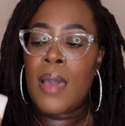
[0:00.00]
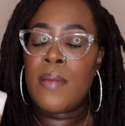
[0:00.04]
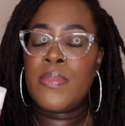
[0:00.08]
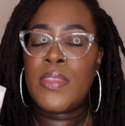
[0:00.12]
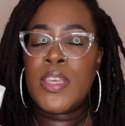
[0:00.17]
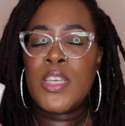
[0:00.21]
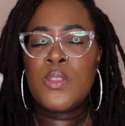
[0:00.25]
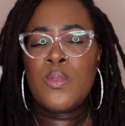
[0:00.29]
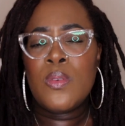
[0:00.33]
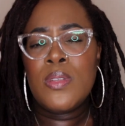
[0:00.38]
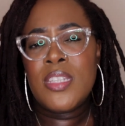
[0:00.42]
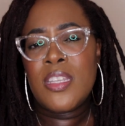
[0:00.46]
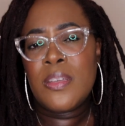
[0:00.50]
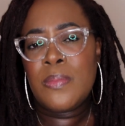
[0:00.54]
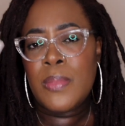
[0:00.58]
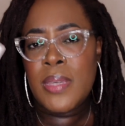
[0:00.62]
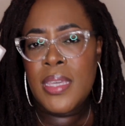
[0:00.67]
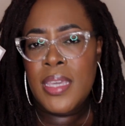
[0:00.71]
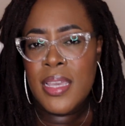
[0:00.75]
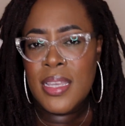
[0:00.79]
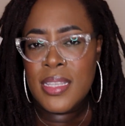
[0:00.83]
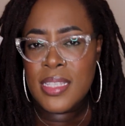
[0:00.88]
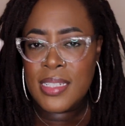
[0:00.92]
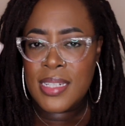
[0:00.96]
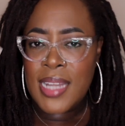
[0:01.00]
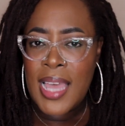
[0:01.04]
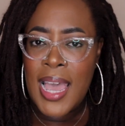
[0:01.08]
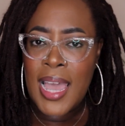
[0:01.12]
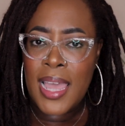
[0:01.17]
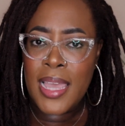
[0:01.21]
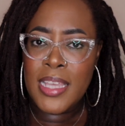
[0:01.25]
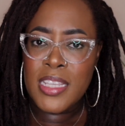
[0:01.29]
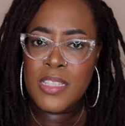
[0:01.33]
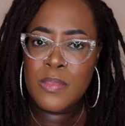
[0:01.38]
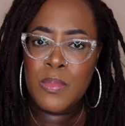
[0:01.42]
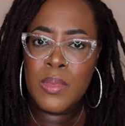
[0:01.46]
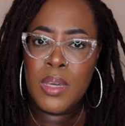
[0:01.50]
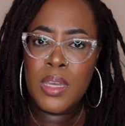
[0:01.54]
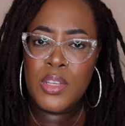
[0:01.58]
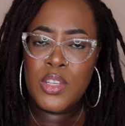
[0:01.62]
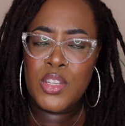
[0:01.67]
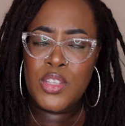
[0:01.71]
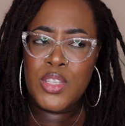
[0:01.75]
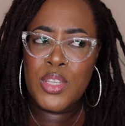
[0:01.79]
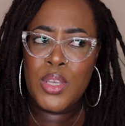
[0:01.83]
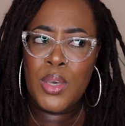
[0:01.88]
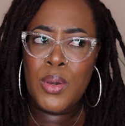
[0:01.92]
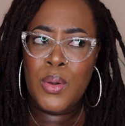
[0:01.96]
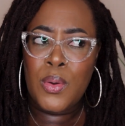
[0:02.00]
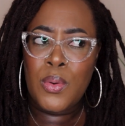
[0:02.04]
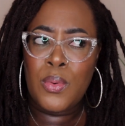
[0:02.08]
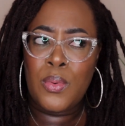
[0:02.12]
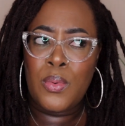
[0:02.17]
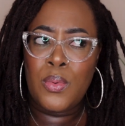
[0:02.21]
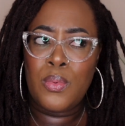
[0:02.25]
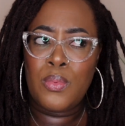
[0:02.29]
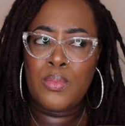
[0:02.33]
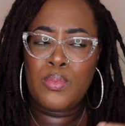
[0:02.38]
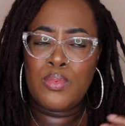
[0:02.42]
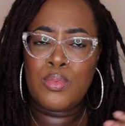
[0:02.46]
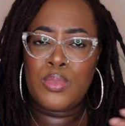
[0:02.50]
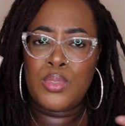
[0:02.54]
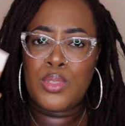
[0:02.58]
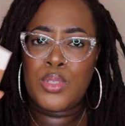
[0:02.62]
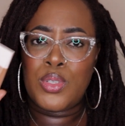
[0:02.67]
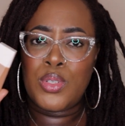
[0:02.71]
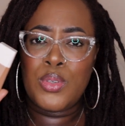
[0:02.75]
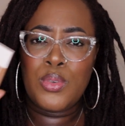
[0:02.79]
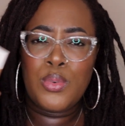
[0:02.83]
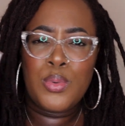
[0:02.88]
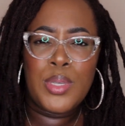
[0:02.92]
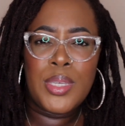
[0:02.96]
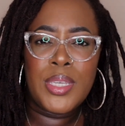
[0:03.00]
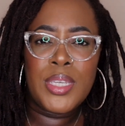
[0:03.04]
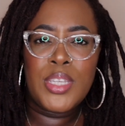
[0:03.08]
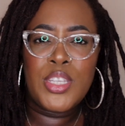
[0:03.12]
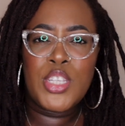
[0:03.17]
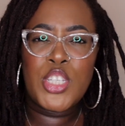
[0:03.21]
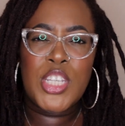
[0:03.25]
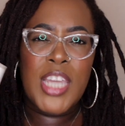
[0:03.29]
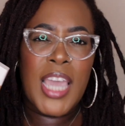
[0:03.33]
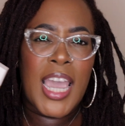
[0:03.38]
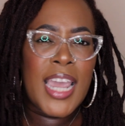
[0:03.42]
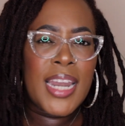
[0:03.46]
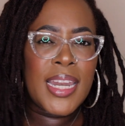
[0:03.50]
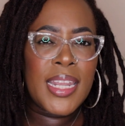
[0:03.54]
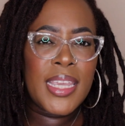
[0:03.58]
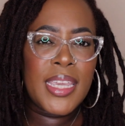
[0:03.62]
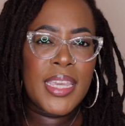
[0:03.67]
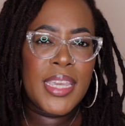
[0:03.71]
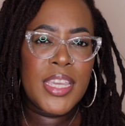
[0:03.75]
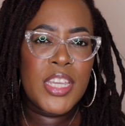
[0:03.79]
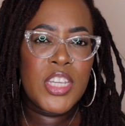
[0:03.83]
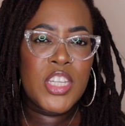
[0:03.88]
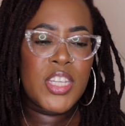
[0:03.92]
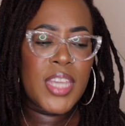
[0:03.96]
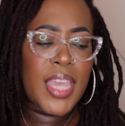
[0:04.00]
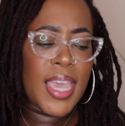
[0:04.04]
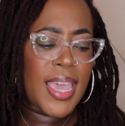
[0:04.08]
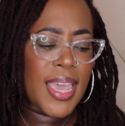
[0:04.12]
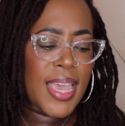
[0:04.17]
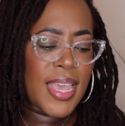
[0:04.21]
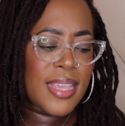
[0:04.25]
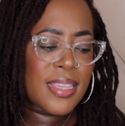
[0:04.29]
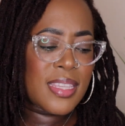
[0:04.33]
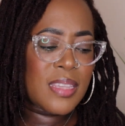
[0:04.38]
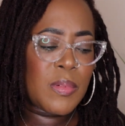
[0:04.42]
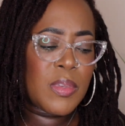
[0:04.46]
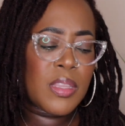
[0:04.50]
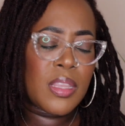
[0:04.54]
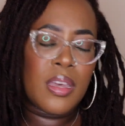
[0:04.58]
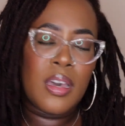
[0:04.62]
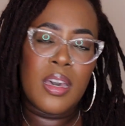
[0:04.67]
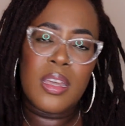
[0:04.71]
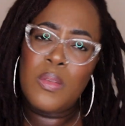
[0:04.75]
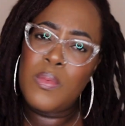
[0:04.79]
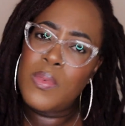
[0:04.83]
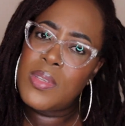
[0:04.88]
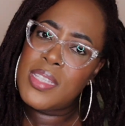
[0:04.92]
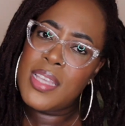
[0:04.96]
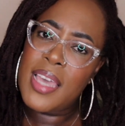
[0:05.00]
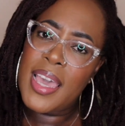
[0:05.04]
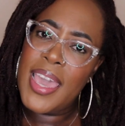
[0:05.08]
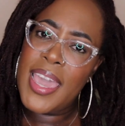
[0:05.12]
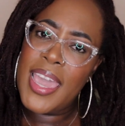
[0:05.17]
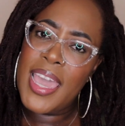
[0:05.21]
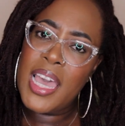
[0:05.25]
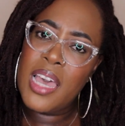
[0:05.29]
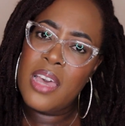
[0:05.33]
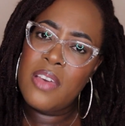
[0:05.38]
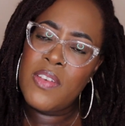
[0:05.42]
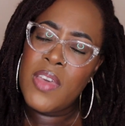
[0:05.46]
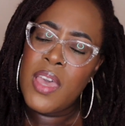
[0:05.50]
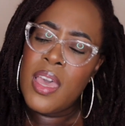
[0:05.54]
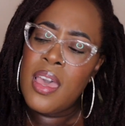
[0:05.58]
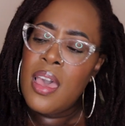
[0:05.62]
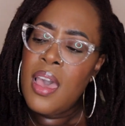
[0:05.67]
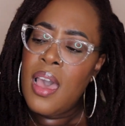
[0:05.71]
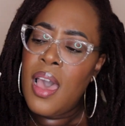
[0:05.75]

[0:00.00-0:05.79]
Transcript: This one to me is not as much so dewy, shiny-ish as some of the other ones I have.